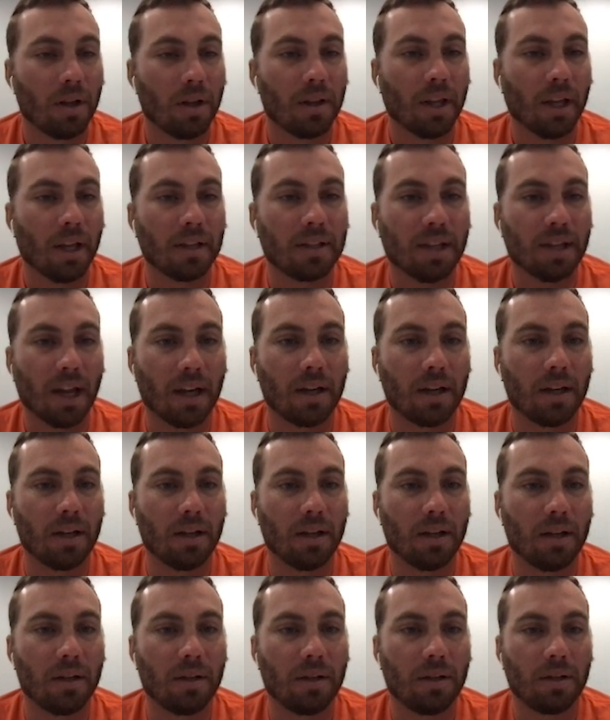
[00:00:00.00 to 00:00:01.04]
That tight
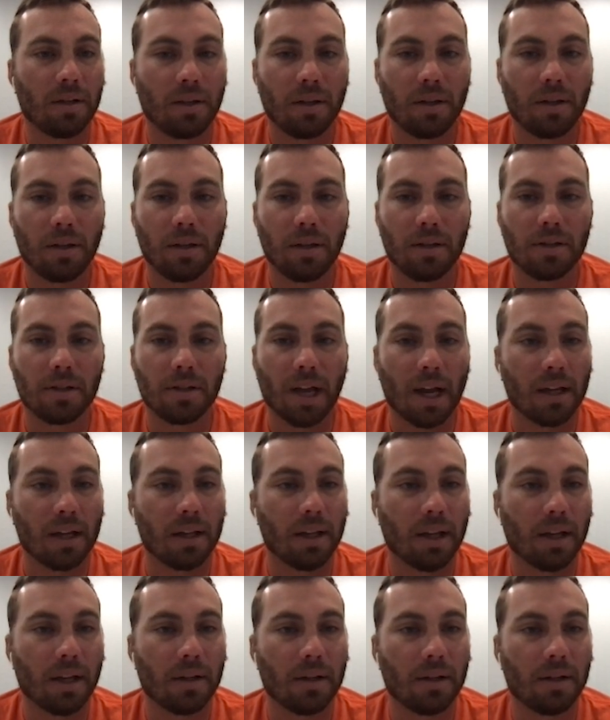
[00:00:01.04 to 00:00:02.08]
end is
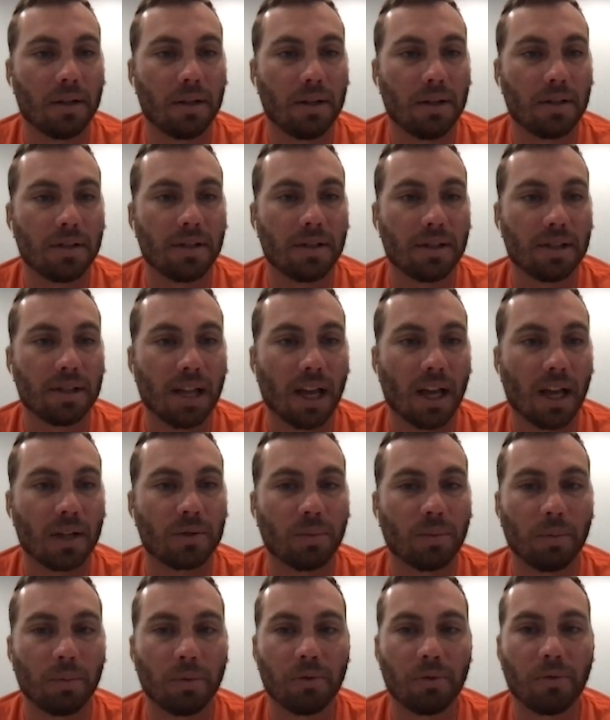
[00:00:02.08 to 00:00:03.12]
highlighted. He's
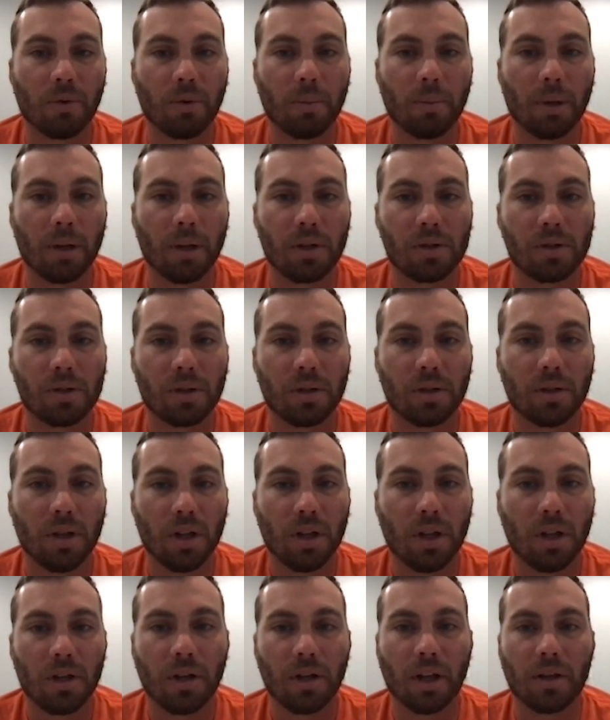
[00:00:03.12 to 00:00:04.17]
detached from the formation.
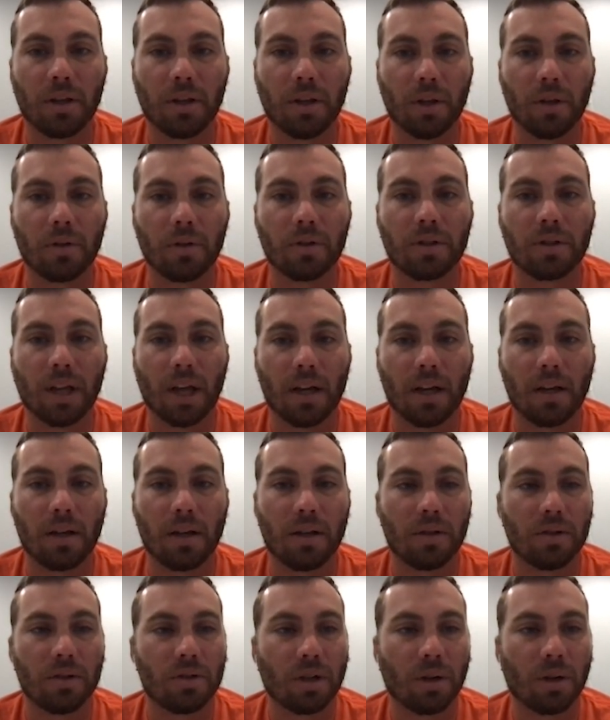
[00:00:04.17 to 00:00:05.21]
You got the other tight
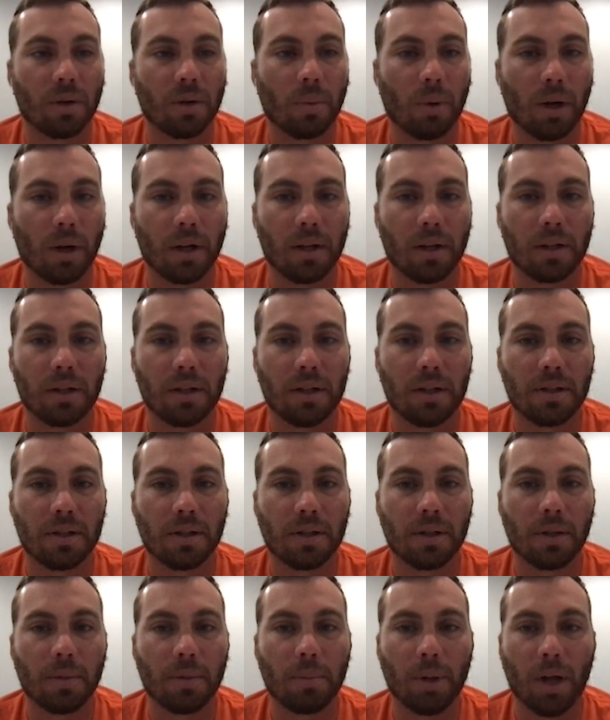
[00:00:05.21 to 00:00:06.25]
end, Jared Wiley. He's
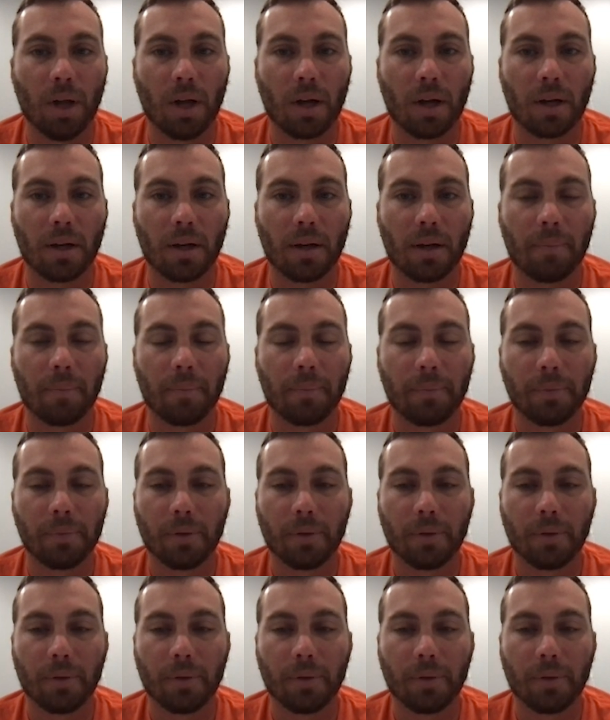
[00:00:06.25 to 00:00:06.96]
in blocking.